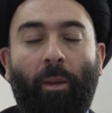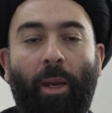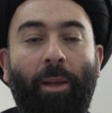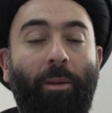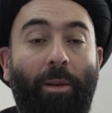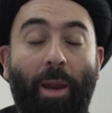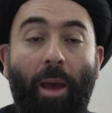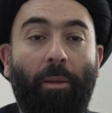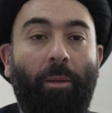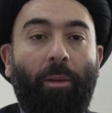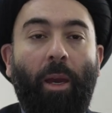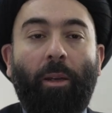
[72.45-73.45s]
and
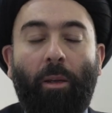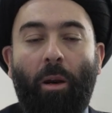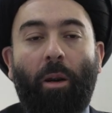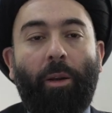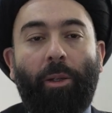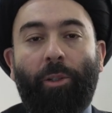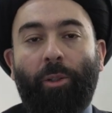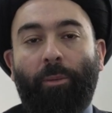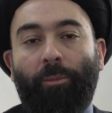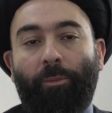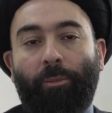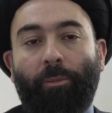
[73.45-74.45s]
death and carnage.
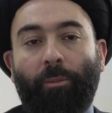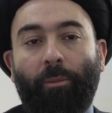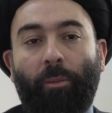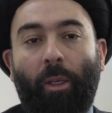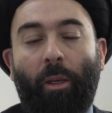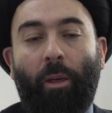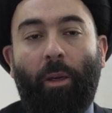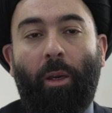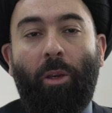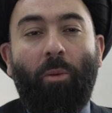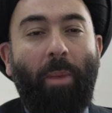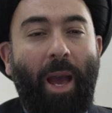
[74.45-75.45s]

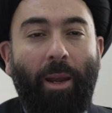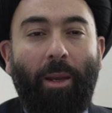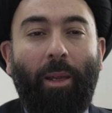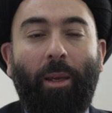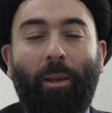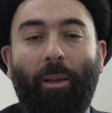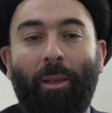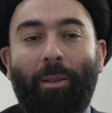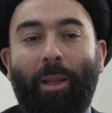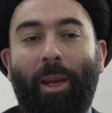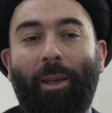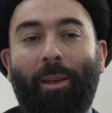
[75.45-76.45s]
Humanity is
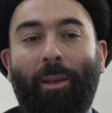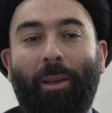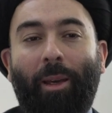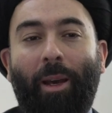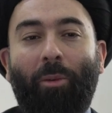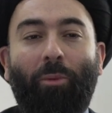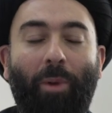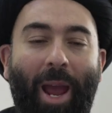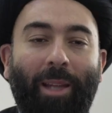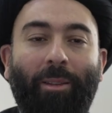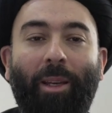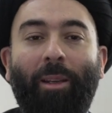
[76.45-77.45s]
like a
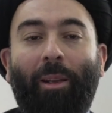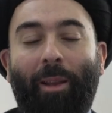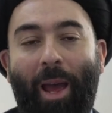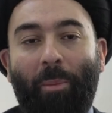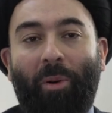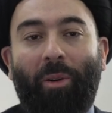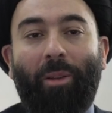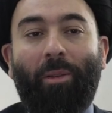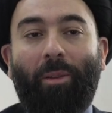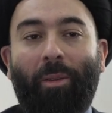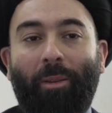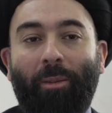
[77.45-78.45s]
rat in a
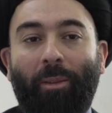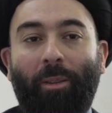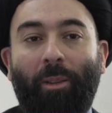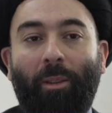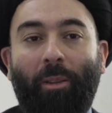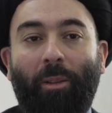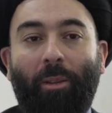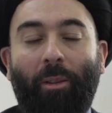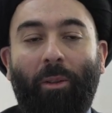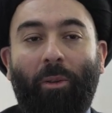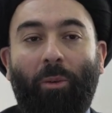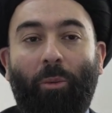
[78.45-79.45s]
labyrinth.
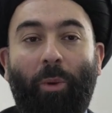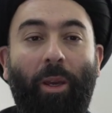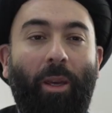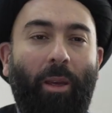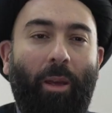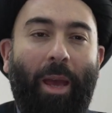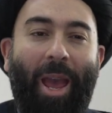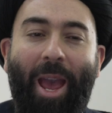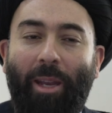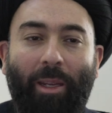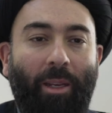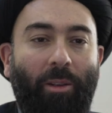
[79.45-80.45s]
We
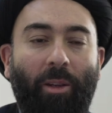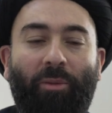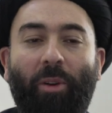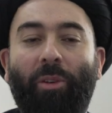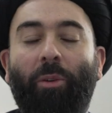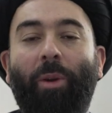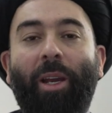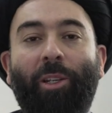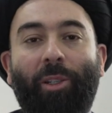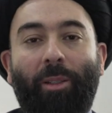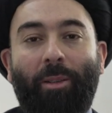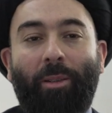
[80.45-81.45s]
head in different
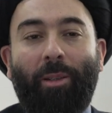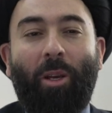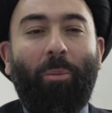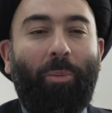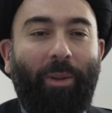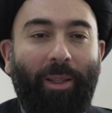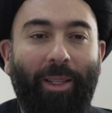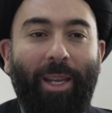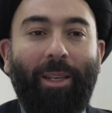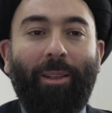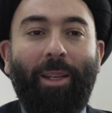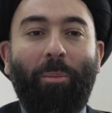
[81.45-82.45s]
directions,
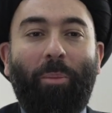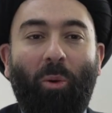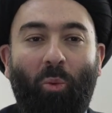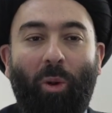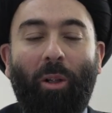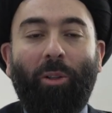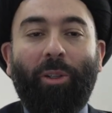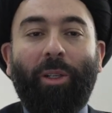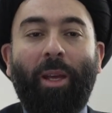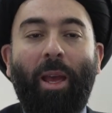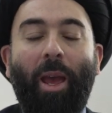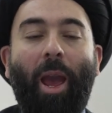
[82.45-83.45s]
completely
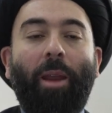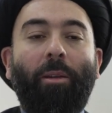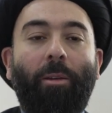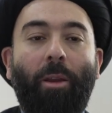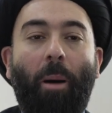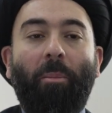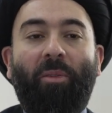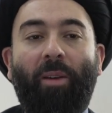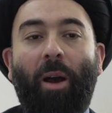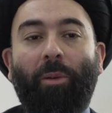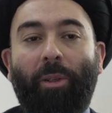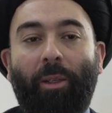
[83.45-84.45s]
bewildered and
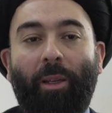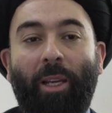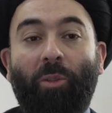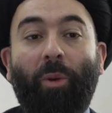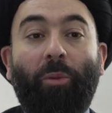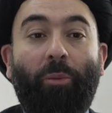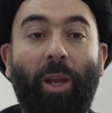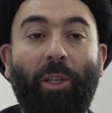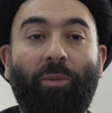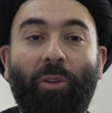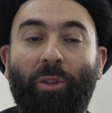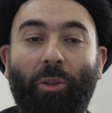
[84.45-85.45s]
dumbfounded as we reach
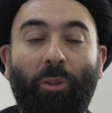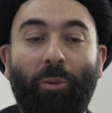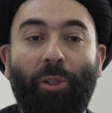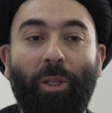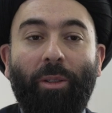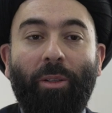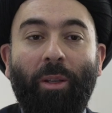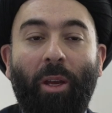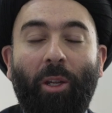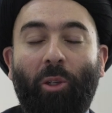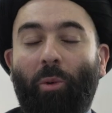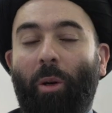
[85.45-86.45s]
for solutions
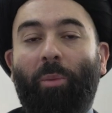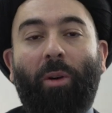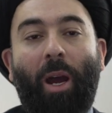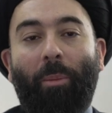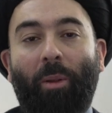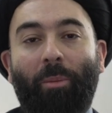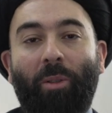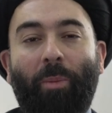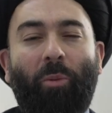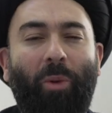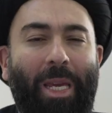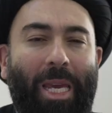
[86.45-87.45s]
to our problems.
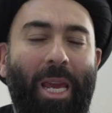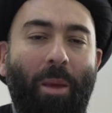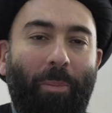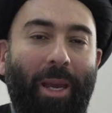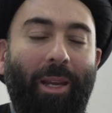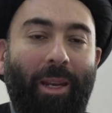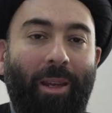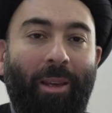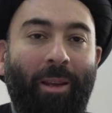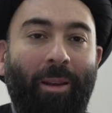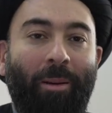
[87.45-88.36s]
But we keep hitting